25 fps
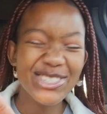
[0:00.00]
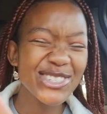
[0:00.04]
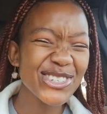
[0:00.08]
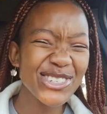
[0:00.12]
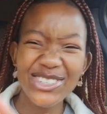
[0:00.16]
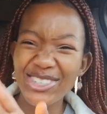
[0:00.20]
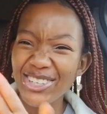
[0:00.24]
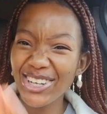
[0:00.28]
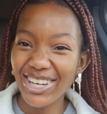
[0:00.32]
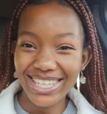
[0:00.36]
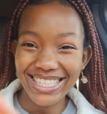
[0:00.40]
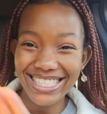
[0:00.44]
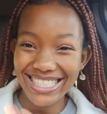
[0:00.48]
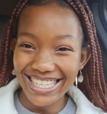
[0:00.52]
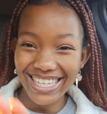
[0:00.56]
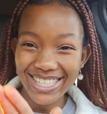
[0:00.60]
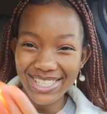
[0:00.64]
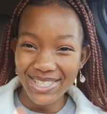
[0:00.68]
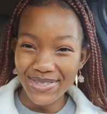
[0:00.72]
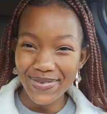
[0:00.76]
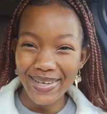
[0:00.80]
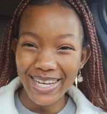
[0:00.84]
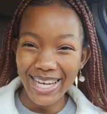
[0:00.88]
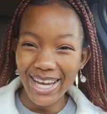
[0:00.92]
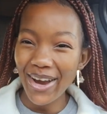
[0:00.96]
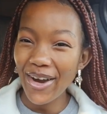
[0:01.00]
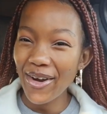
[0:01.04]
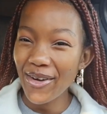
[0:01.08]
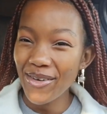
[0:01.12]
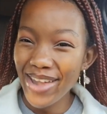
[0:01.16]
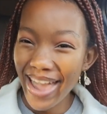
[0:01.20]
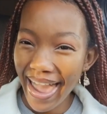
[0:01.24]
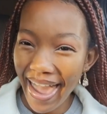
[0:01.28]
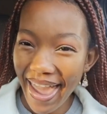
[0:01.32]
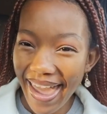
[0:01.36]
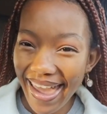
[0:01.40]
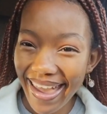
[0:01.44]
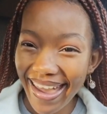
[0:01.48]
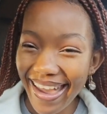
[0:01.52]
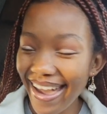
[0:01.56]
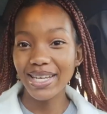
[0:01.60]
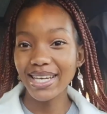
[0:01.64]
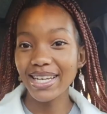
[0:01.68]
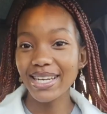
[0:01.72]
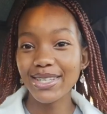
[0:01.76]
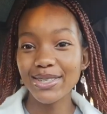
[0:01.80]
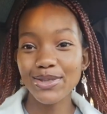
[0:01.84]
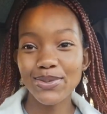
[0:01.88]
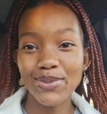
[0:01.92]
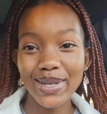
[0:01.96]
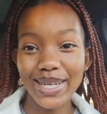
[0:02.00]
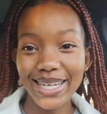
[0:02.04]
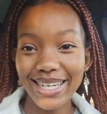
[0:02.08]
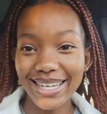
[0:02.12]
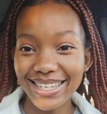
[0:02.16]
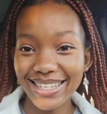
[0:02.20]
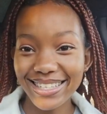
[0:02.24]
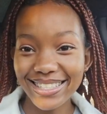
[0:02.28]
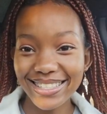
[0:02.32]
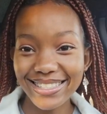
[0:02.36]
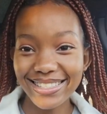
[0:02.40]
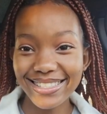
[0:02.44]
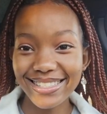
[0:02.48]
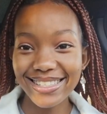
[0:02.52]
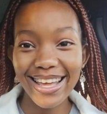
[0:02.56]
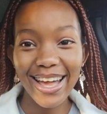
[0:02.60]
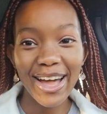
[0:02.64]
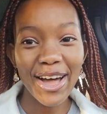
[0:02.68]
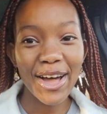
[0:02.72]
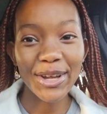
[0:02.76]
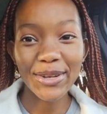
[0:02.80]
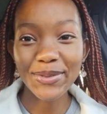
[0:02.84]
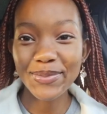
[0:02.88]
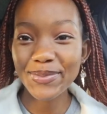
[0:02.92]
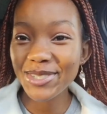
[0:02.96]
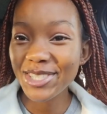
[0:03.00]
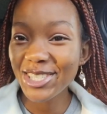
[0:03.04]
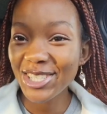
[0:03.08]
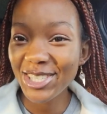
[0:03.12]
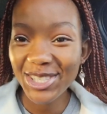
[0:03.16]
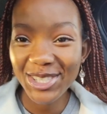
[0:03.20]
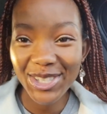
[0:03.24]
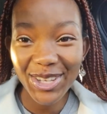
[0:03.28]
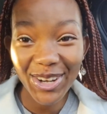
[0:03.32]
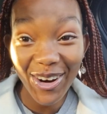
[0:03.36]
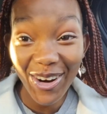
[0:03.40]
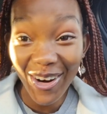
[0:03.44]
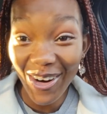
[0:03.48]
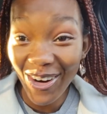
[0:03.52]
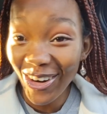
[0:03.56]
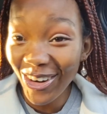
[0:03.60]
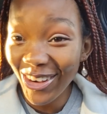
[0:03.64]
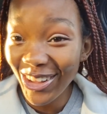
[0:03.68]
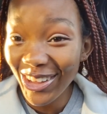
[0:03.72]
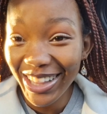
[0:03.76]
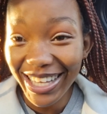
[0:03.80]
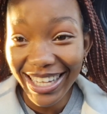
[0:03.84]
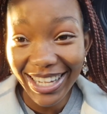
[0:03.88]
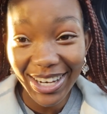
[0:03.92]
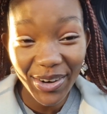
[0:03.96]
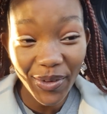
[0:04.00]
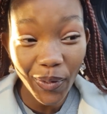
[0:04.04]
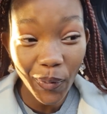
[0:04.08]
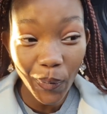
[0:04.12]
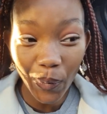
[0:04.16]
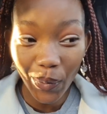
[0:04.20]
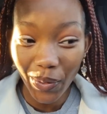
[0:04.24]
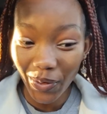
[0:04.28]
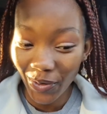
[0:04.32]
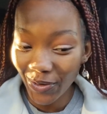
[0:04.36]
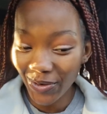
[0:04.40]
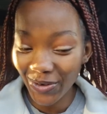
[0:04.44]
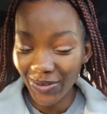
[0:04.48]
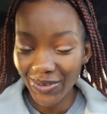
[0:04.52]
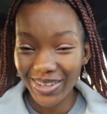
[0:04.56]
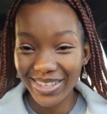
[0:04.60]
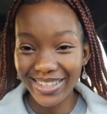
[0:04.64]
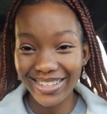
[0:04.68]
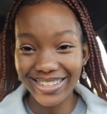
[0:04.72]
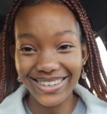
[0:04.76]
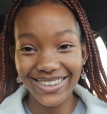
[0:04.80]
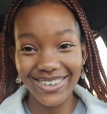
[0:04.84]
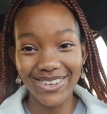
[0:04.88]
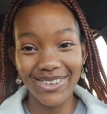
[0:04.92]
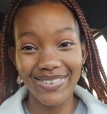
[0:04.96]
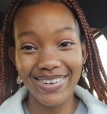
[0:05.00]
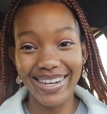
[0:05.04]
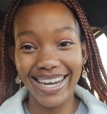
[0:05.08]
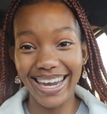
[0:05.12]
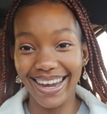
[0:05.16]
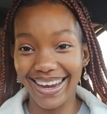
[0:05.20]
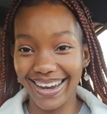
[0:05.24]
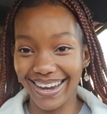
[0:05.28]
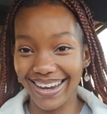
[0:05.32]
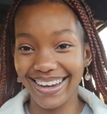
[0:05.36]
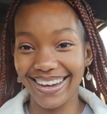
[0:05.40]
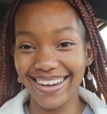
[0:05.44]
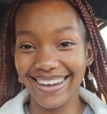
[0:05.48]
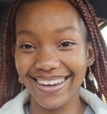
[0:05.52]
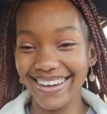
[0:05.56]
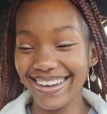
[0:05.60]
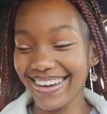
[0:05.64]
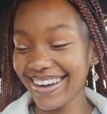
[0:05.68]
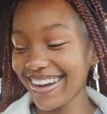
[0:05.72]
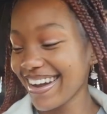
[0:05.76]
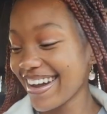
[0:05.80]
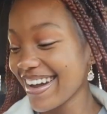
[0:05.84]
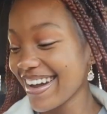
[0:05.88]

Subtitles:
Do not judge me, okay? It is what it is. I'm just the girl in a world, okay?